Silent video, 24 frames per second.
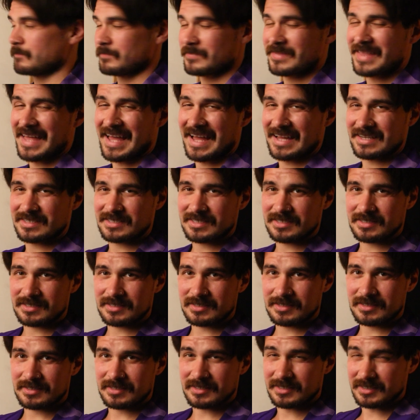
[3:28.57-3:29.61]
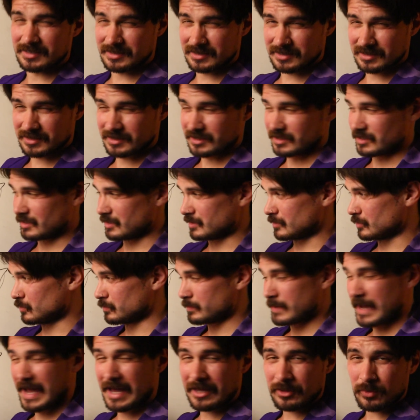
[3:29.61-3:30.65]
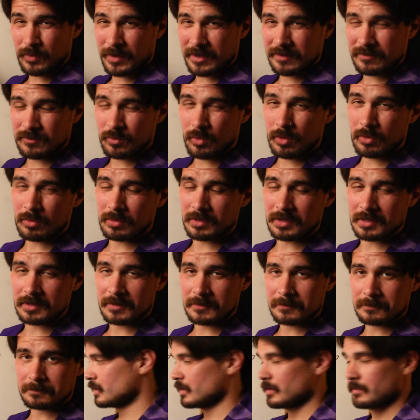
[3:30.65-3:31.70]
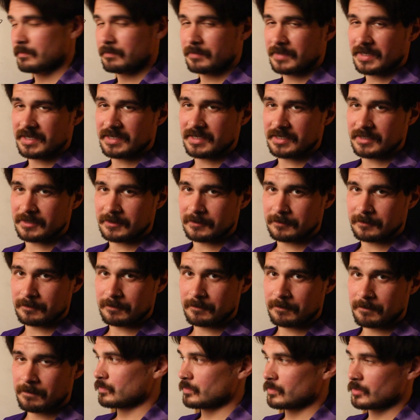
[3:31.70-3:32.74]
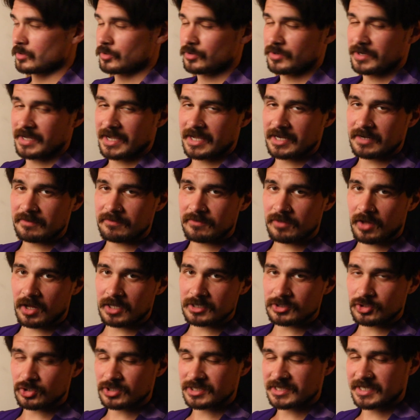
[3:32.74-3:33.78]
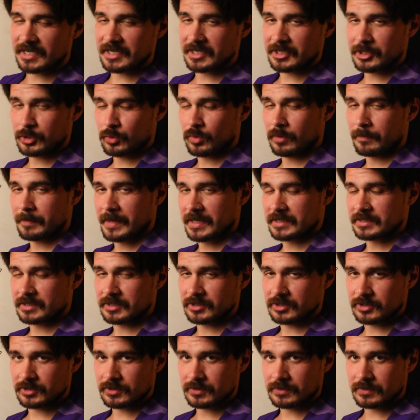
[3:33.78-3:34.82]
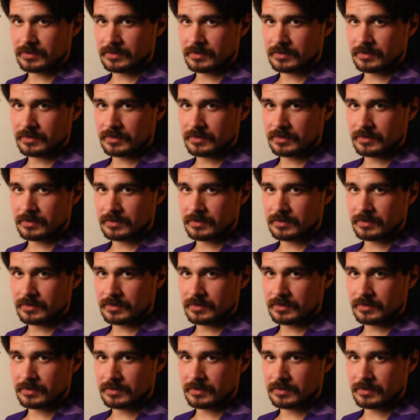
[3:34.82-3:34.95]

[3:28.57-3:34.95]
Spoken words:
That is the pathway forward, meaning your negative thoughts are sending you a message.